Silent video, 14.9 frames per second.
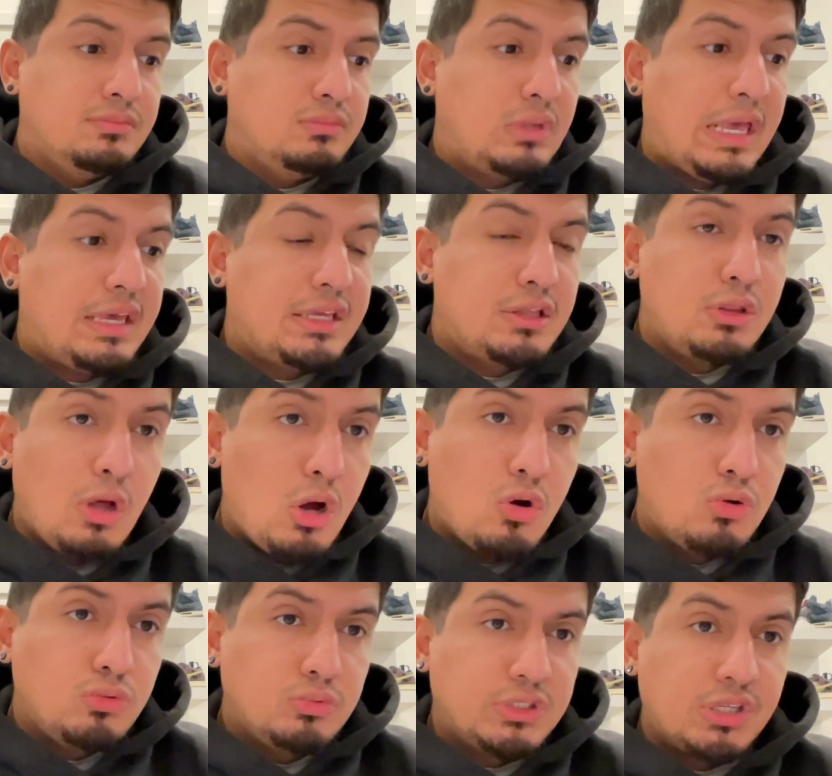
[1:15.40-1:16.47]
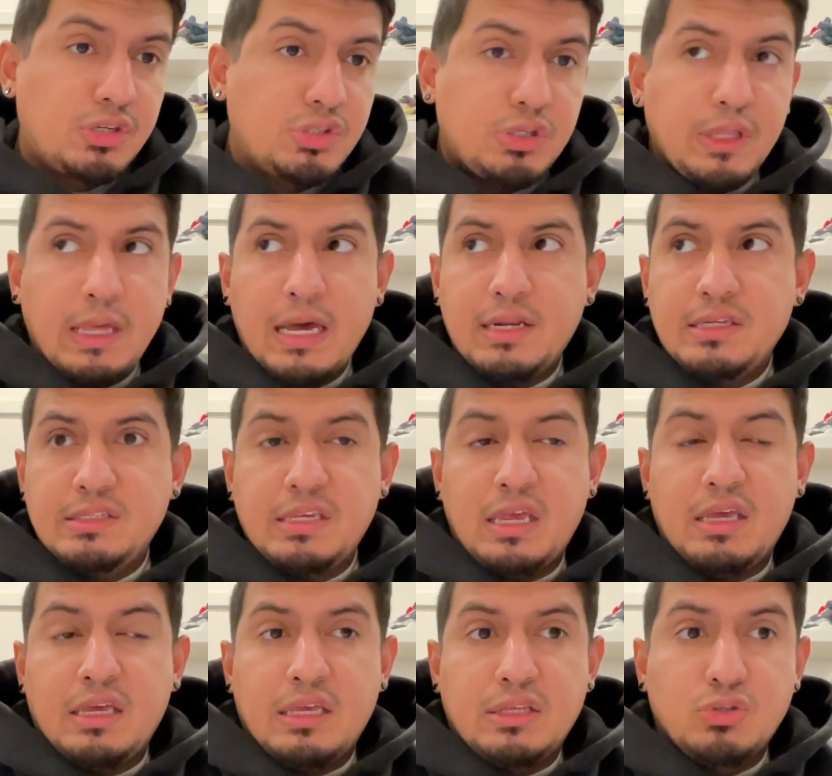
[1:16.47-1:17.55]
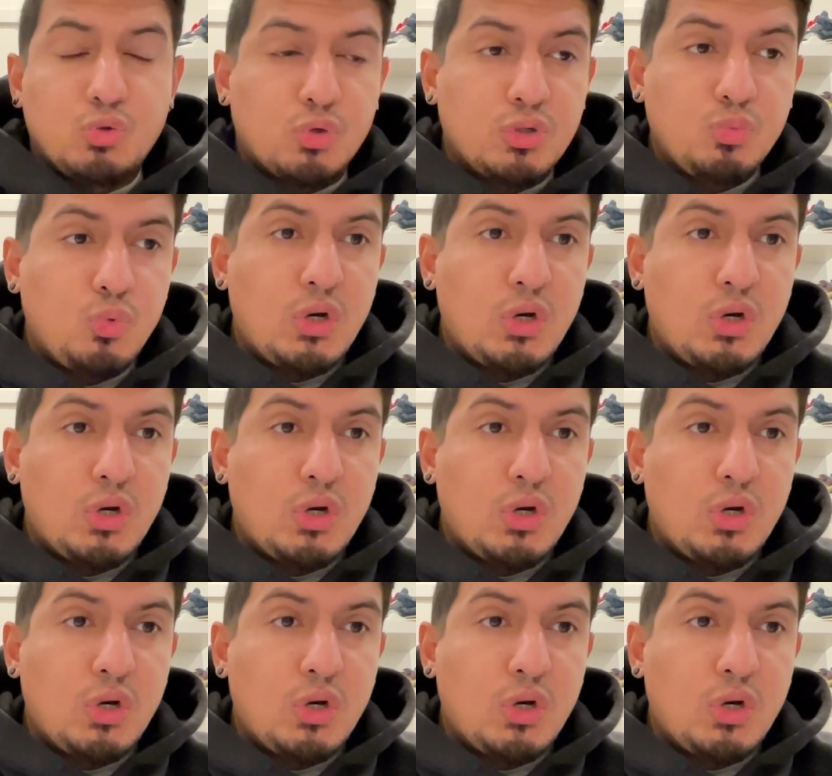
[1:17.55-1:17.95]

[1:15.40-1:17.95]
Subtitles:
a low. Essentially, that is a Jordan